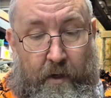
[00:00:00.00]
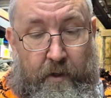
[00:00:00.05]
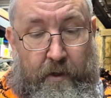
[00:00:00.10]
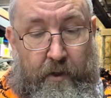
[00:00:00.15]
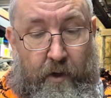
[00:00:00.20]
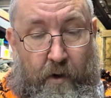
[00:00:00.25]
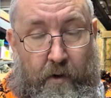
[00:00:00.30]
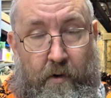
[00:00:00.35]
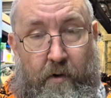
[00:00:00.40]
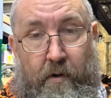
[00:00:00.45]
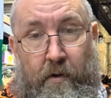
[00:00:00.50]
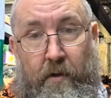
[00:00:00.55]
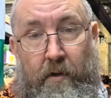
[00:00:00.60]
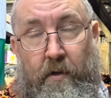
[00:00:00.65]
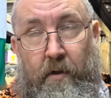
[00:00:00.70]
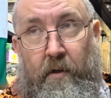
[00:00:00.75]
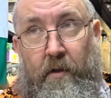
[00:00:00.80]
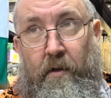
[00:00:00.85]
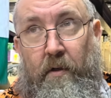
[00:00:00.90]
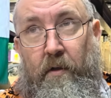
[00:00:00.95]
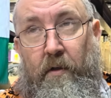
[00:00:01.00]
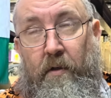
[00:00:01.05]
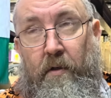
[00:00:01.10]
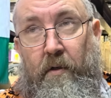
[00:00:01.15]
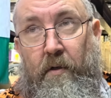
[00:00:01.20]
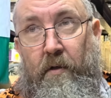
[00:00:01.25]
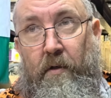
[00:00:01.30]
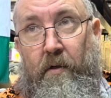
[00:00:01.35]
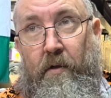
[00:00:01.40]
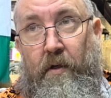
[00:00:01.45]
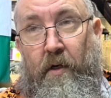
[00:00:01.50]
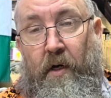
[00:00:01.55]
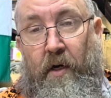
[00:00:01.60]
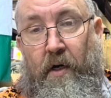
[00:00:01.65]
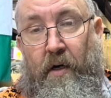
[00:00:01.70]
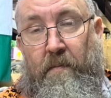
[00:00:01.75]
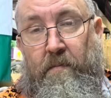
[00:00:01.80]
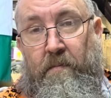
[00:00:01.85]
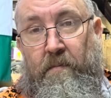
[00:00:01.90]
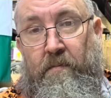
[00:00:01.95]
So
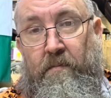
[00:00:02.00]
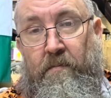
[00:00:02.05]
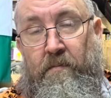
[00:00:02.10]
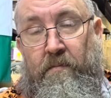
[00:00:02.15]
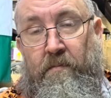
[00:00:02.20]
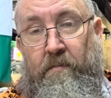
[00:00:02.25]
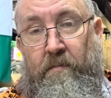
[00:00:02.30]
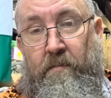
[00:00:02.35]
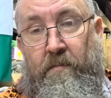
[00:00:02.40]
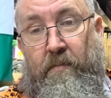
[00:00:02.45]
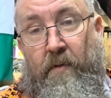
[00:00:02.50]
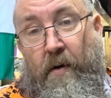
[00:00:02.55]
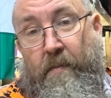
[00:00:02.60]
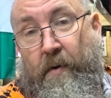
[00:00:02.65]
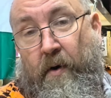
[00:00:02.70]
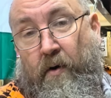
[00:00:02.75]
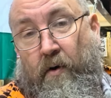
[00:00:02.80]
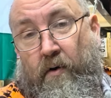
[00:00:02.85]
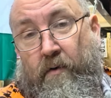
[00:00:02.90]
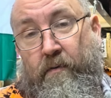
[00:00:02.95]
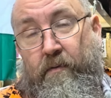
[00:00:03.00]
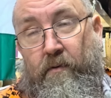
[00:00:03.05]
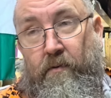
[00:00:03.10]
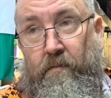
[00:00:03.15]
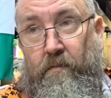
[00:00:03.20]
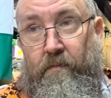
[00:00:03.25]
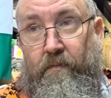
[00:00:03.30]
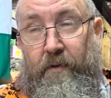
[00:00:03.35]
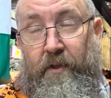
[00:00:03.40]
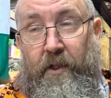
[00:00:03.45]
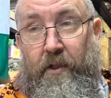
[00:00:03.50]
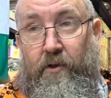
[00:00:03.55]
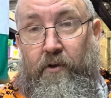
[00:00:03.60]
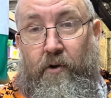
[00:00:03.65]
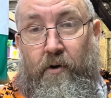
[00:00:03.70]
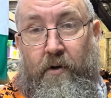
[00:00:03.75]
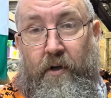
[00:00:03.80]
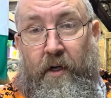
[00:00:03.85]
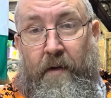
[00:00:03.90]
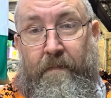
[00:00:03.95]
come along with the
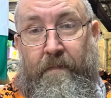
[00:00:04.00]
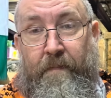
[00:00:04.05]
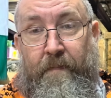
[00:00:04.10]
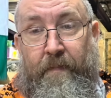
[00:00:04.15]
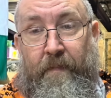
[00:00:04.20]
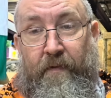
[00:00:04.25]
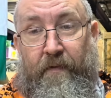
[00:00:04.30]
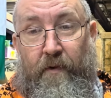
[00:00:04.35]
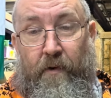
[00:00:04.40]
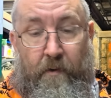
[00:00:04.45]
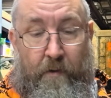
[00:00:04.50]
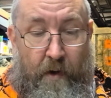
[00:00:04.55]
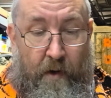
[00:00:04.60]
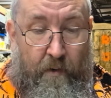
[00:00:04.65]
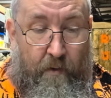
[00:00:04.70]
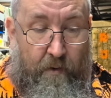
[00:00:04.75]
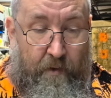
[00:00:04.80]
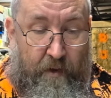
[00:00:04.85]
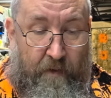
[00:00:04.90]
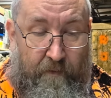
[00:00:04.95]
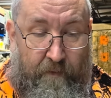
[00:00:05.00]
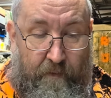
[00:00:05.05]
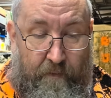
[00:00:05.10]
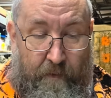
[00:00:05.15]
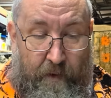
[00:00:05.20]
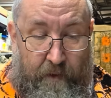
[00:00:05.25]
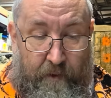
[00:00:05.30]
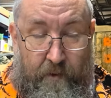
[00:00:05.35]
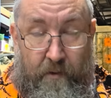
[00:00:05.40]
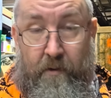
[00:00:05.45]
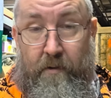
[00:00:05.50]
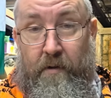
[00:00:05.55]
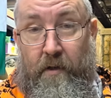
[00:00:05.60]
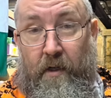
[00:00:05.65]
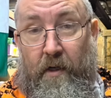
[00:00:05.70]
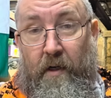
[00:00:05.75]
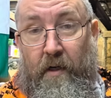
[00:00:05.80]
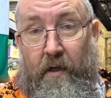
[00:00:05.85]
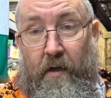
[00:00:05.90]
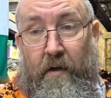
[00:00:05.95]
journey, follow along if you want
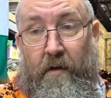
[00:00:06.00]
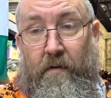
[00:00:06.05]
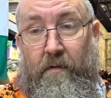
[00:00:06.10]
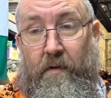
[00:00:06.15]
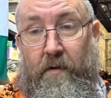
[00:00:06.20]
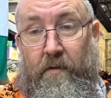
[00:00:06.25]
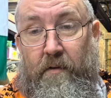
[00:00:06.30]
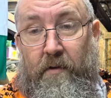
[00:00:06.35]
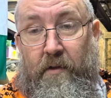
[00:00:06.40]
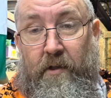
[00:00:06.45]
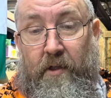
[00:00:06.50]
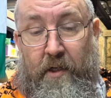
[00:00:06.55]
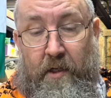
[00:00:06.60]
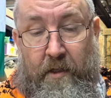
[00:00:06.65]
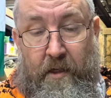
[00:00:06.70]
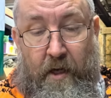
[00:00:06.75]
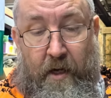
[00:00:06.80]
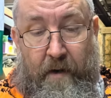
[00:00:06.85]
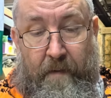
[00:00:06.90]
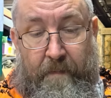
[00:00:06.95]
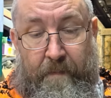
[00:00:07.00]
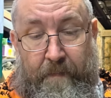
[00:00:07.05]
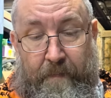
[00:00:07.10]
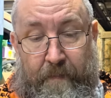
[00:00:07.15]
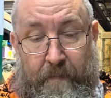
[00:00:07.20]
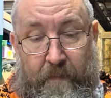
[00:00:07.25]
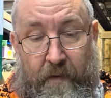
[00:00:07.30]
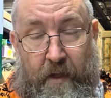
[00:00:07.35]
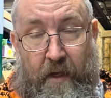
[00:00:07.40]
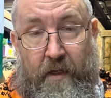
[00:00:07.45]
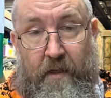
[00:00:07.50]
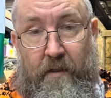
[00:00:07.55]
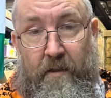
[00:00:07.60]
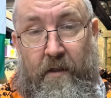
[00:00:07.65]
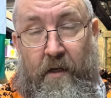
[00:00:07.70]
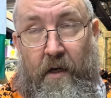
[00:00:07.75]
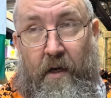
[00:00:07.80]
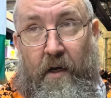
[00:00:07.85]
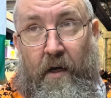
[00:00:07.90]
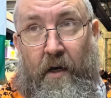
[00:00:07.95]
to see the
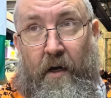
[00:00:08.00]
things.